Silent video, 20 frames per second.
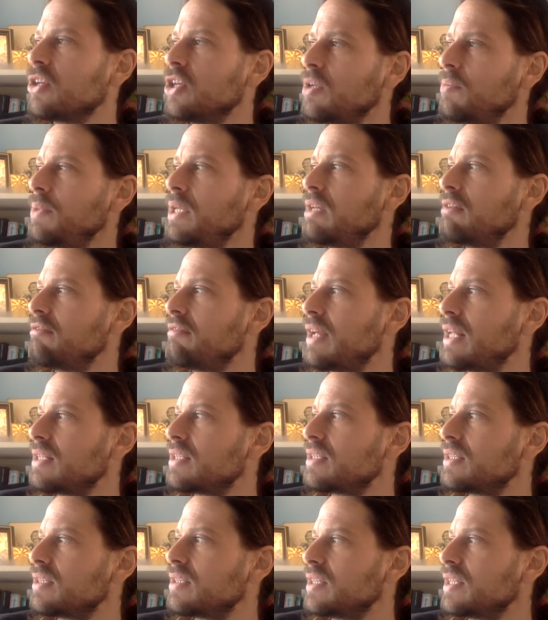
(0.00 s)
Could be
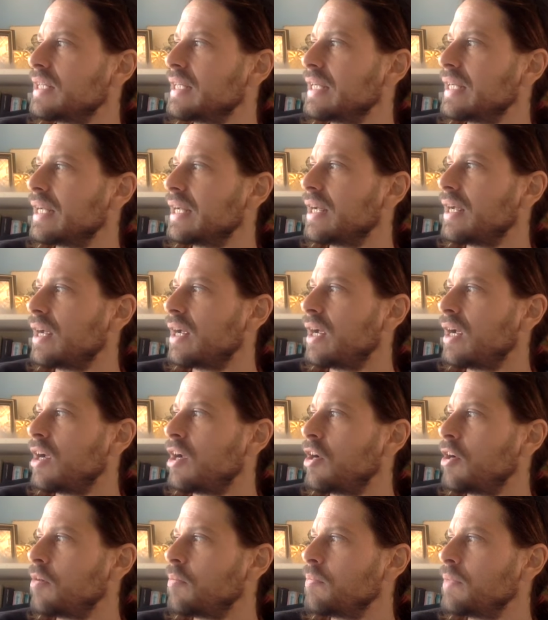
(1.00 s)
events
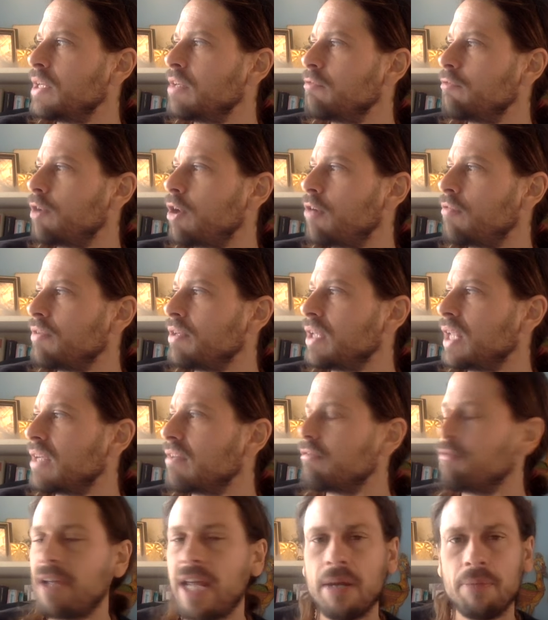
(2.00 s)
involving
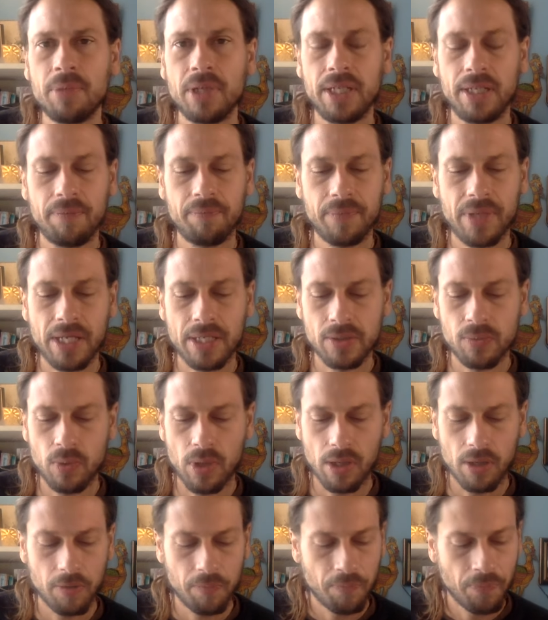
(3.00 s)
like family as
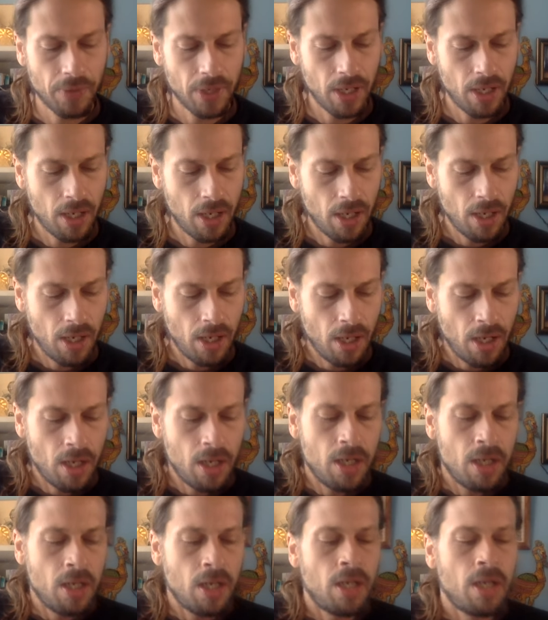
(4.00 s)
well.
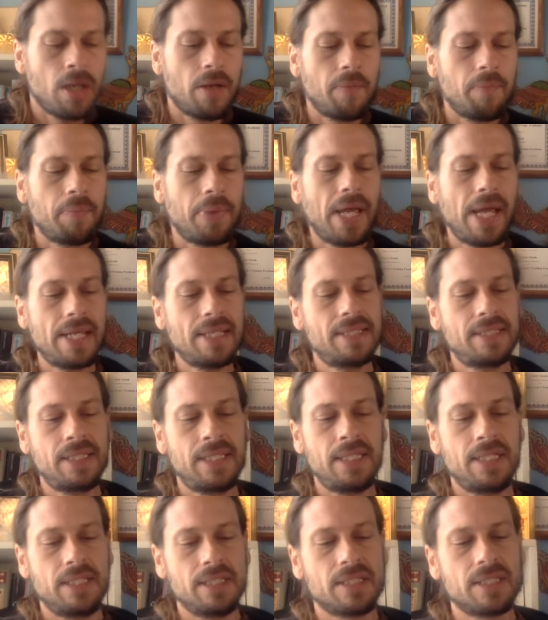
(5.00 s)

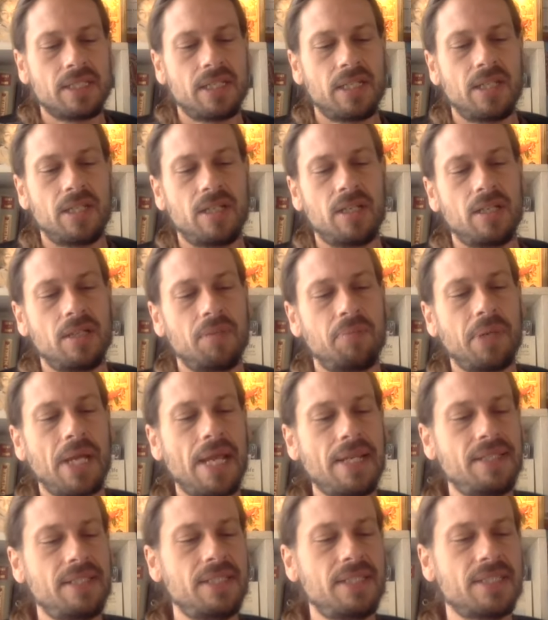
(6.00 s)
Pisces.
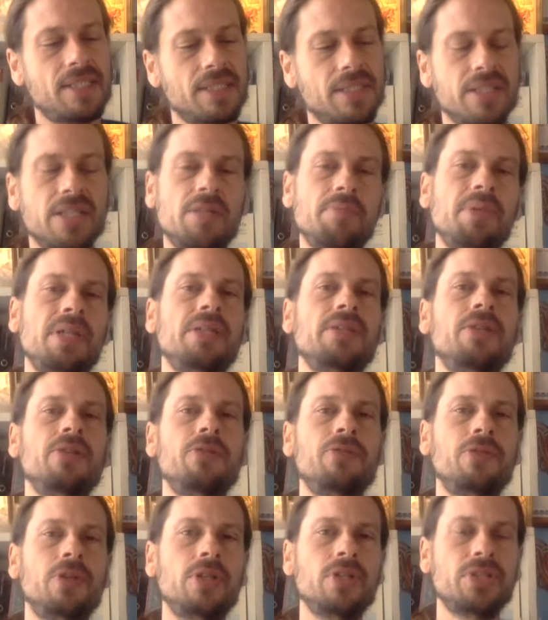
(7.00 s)
Pisces is going to be in their
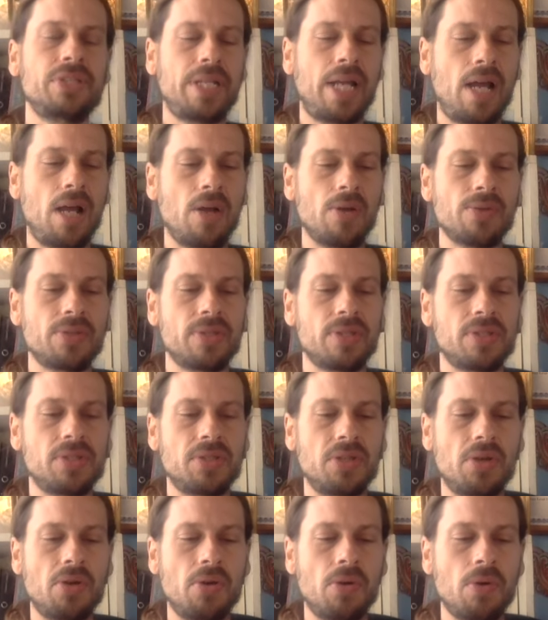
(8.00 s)
first house,
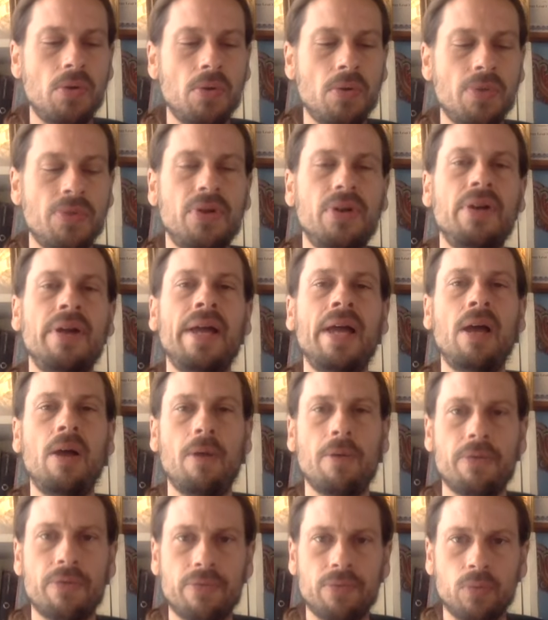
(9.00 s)
so their
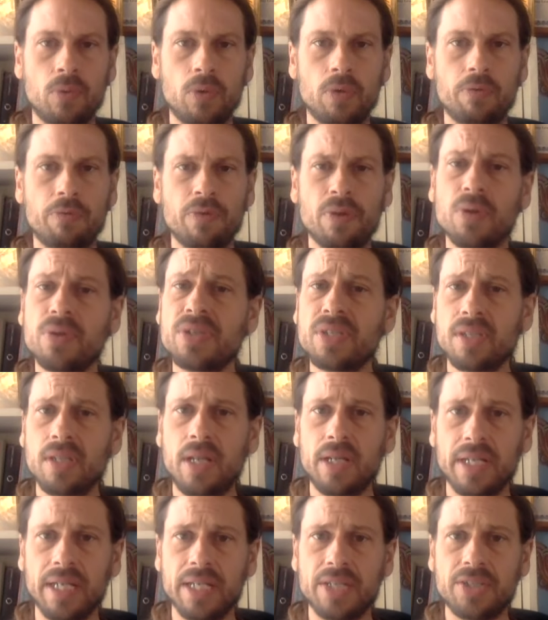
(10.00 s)
health will feel
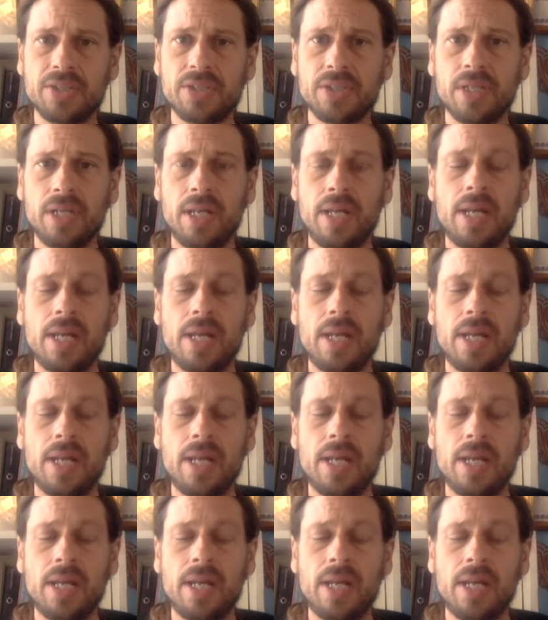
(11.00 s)
sluggish.